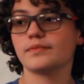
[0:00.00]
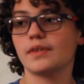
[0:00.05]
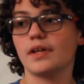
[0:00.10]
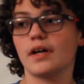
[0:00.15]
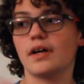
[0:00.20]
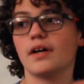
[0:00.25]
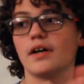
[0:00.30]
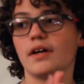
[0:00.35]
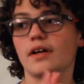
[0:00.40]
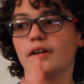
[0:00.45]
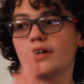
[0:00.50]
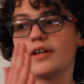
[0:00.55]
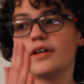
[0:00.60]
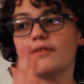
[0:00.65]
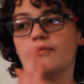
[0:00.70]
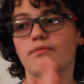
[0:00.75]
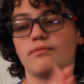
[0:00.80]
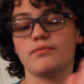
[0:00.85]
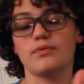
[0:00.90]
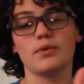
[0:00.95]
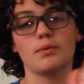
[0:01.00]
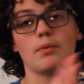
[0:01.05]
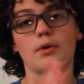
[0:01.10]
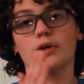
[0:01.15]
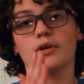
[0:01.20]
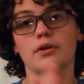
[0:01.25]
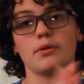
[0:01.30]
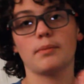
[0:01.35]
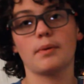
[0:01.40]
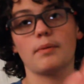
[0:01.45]
If you want
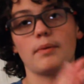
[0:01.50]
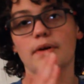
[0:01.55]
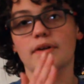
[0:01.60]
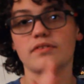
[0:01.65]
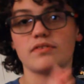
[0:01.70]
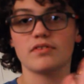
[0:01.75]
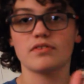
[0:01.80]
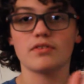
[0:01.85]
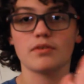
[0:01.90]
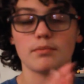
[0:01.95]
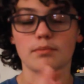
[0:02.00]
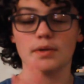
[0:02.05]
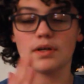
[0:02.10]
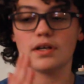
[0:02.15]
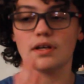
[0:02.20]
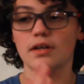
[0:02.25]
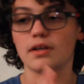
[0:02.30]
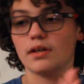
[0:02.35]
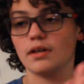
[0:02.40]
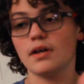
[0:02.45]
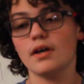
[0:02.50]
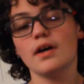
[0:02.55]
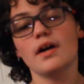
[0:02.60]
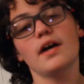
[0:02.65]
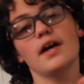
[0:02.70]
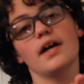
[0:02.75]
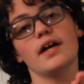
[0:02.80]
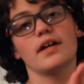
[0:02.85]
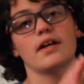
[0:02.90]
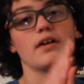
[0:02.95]
to know my rating system, a
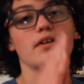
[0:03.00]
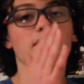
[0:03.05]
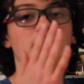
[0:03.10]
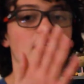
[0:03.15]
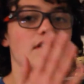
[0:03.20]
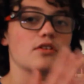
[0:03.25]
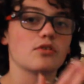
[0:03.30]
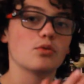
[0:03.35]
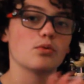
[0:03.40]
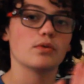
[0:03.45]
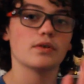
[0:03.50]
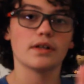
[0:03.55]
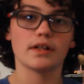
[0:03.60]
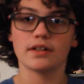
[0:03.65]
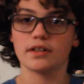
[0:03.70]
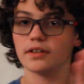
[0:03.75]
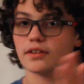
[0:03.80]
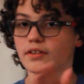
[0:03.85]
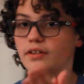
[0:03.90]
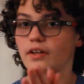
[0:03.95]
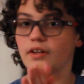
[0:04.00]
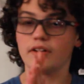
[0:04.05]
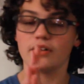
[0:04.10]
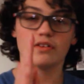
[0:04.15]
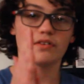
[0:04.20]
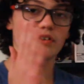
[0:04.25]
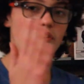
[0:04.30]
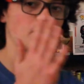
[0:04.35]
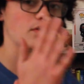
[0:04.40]
8 out of 10 to a 9 out of 10 is a